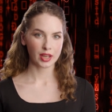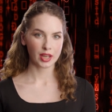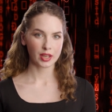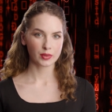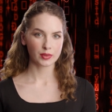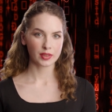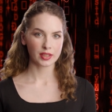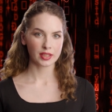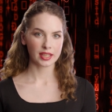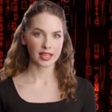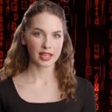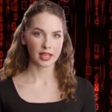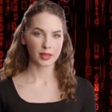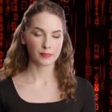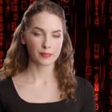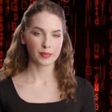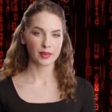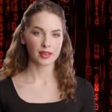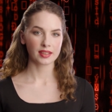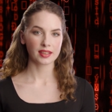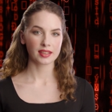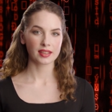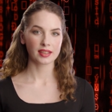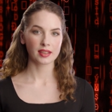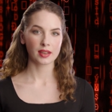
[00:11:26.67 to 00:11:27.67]
recovery and
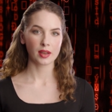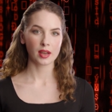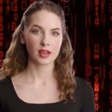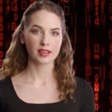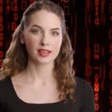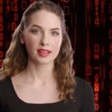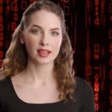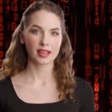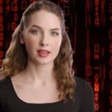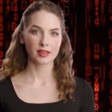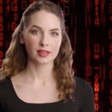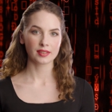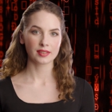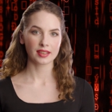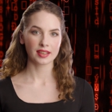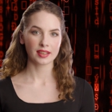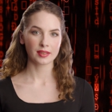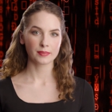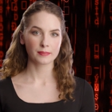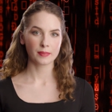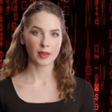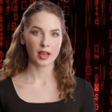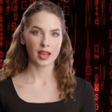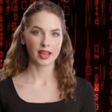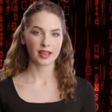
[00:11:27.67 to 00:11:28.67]
business
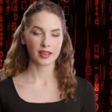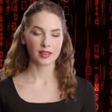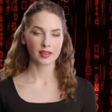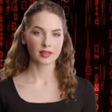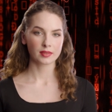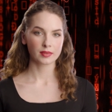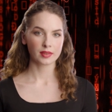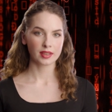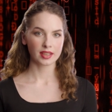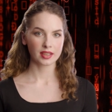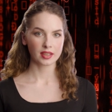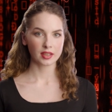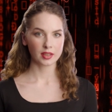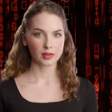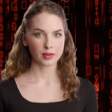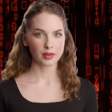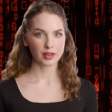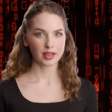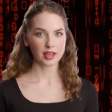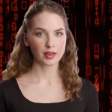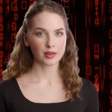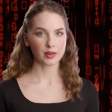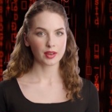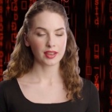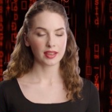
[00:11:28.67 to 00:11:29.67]
continuity plan to ensure
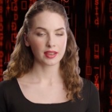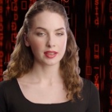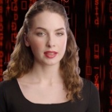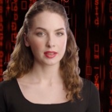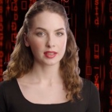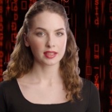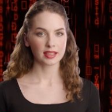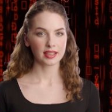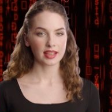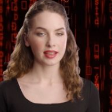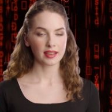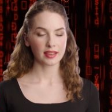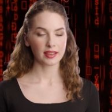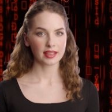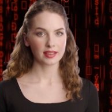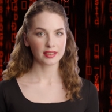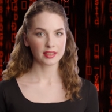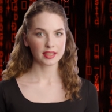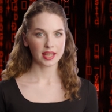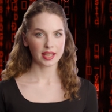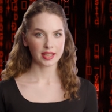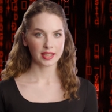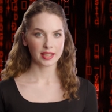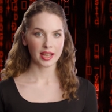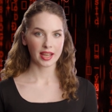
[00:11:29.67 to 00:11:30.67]
that critical
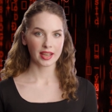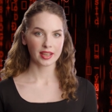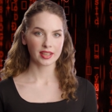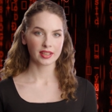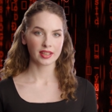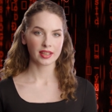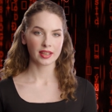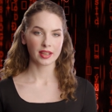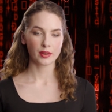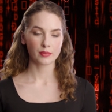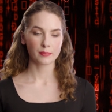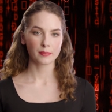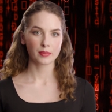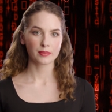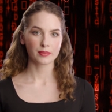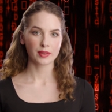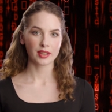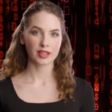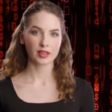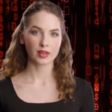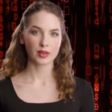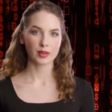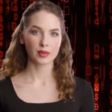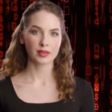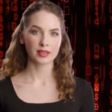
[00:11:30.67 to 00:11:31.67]
systems and data can be
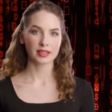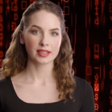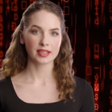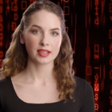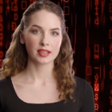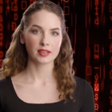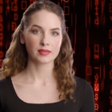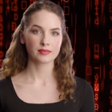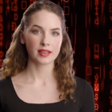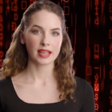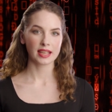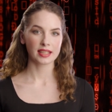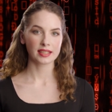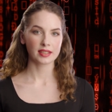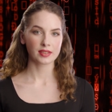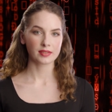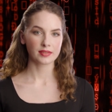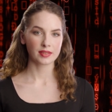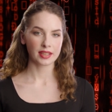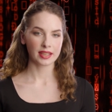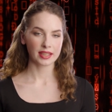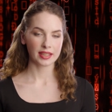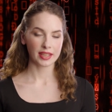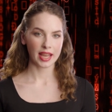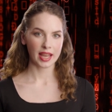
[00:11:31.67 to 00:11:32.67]
restored in the event
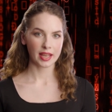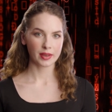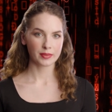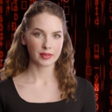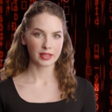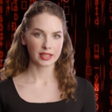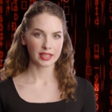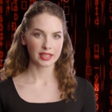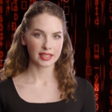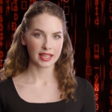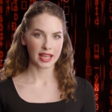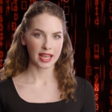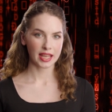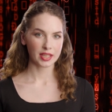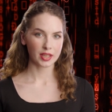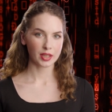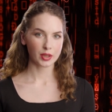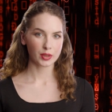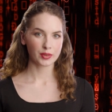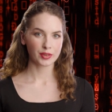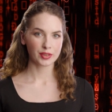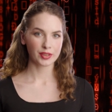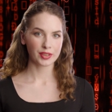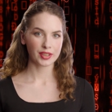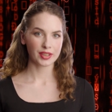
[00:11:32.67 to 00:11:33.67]
of a cyber attack
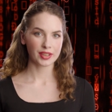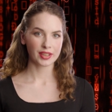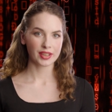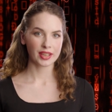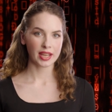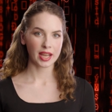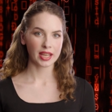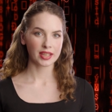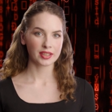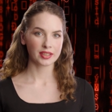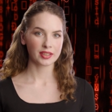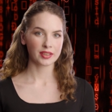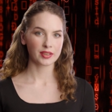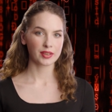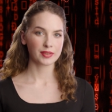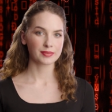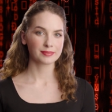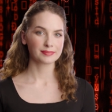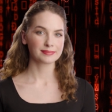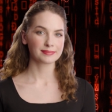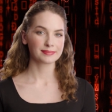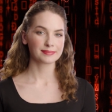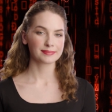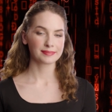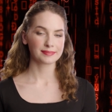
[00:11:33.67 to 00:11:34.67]
or other disaster.
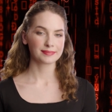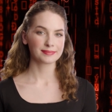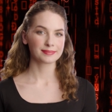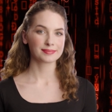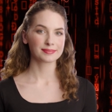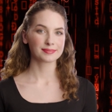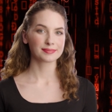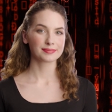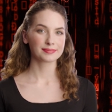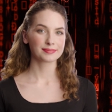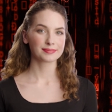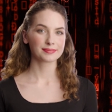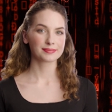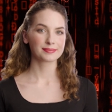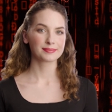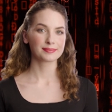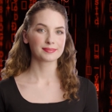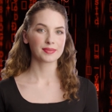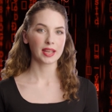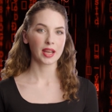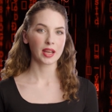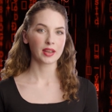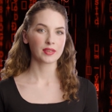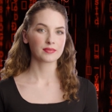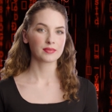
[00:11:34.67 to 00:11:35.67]

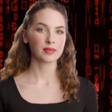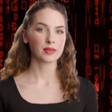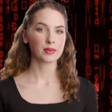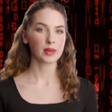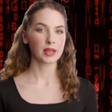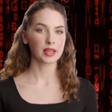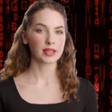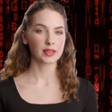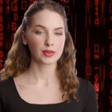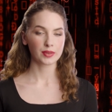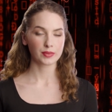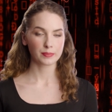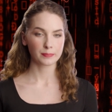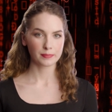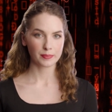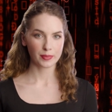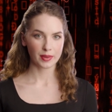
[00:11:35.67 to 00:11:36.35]
Overall,